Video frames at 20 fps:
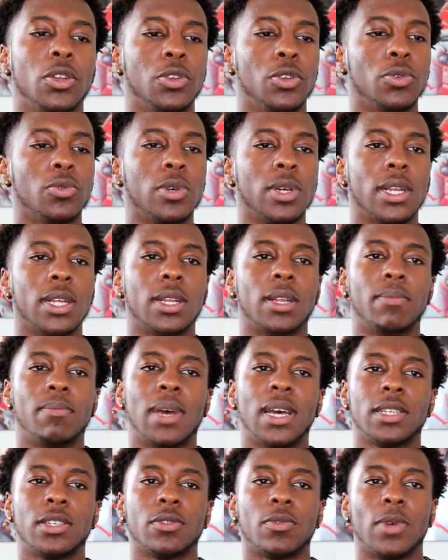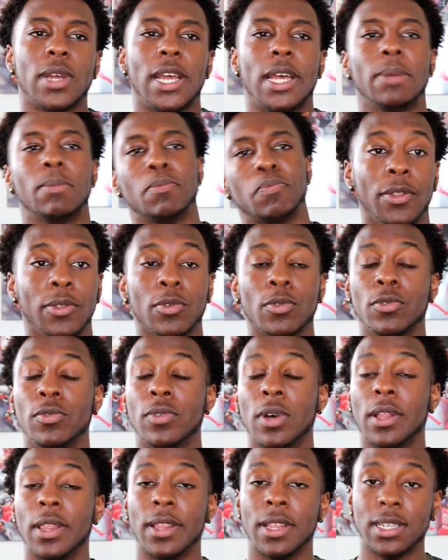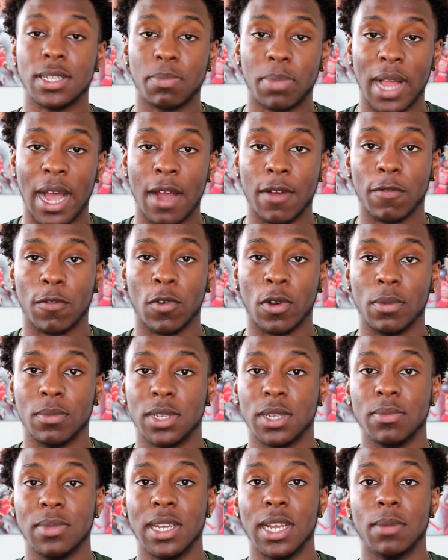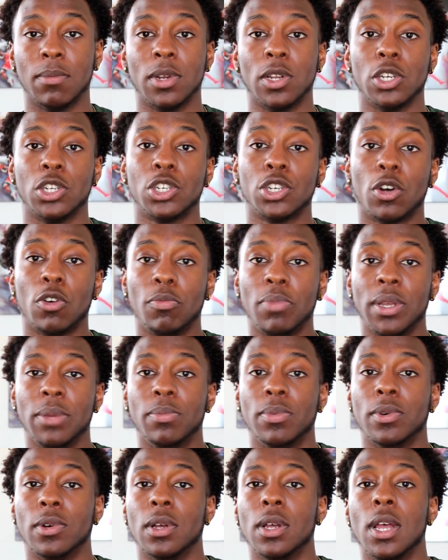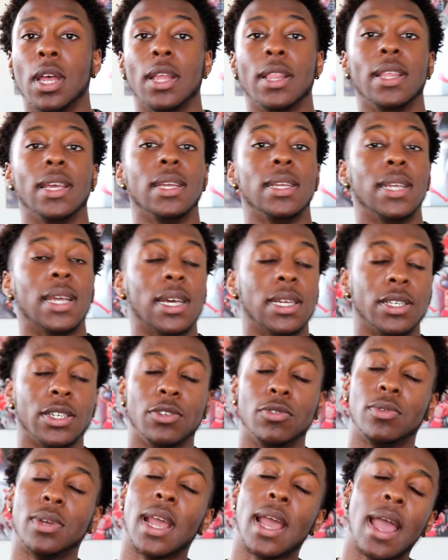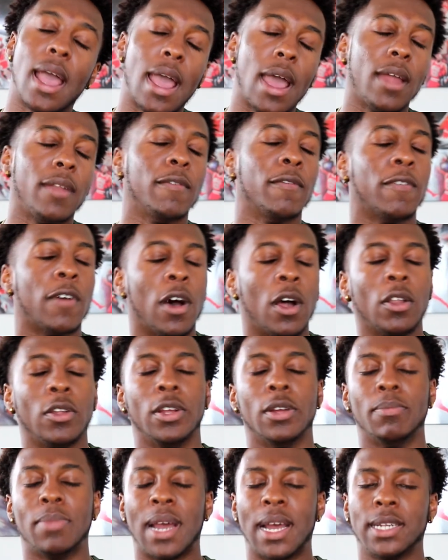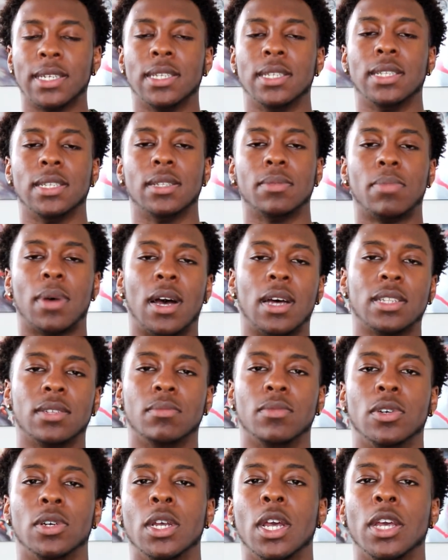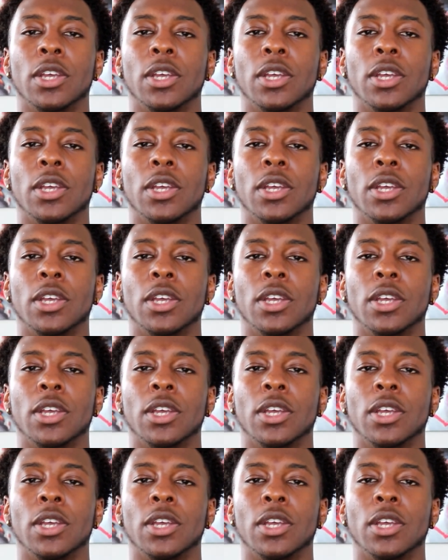do it in the best way through this platform to be able to show people that, yes, you can follow your passions. It's possible.